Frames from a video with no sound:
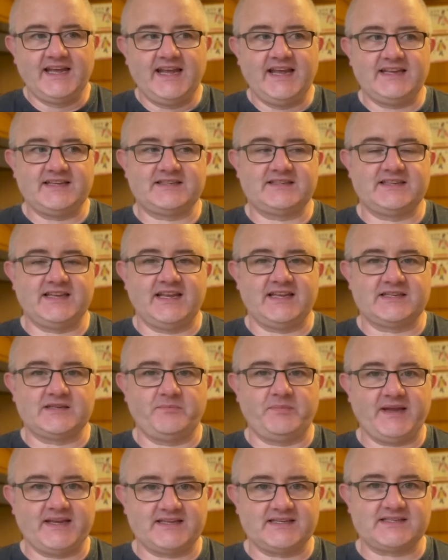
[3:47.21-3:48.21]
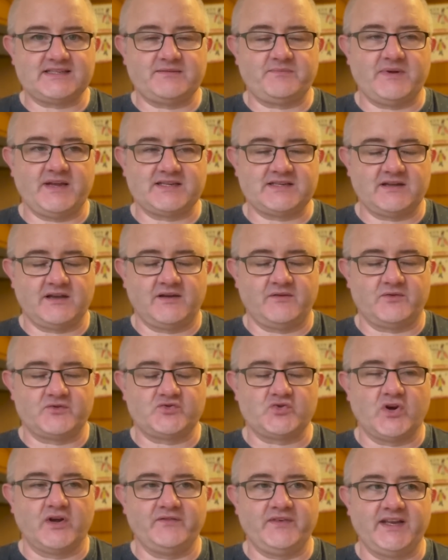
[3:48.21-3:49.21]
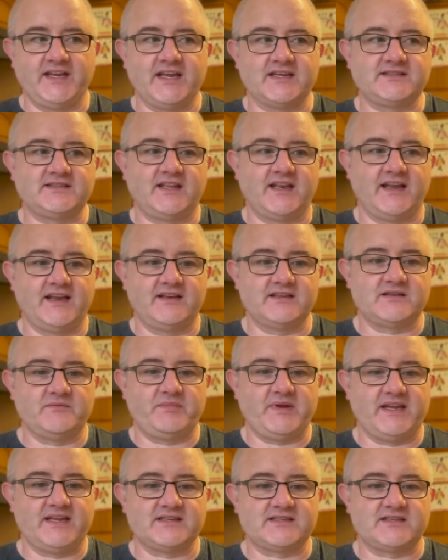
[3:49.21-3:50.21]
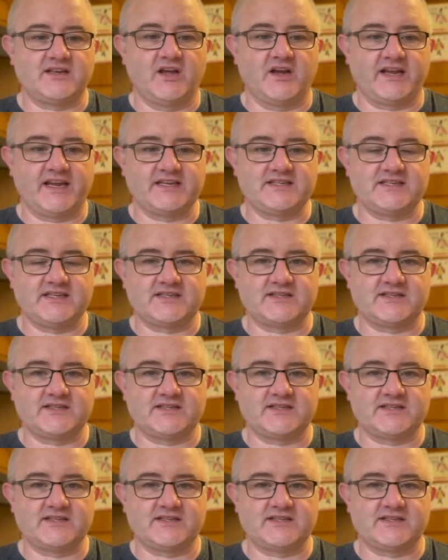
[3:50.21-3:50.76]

I was driving it yesterday and it's a bit sluggish.